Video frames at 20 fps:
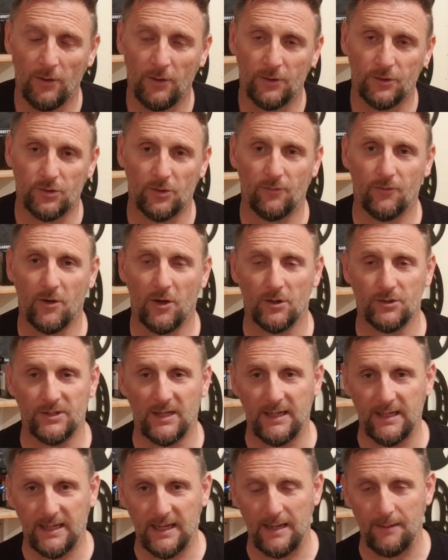So of course
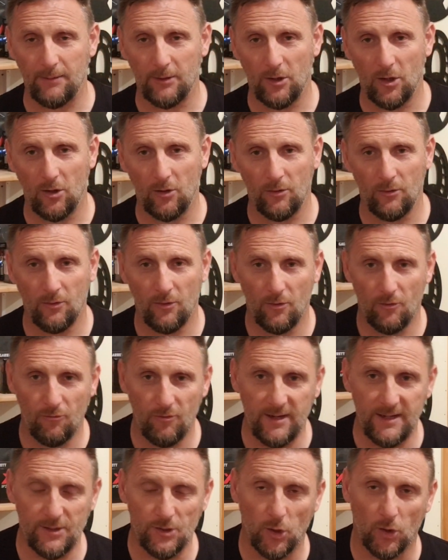I came along,
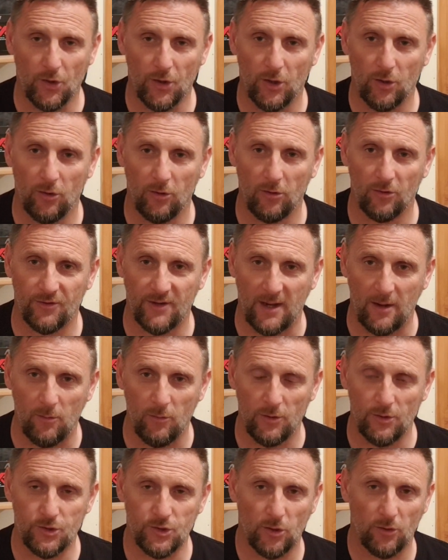redug the holes
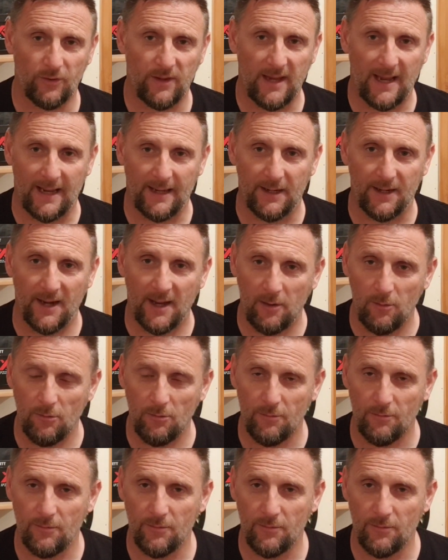out, took the iron out,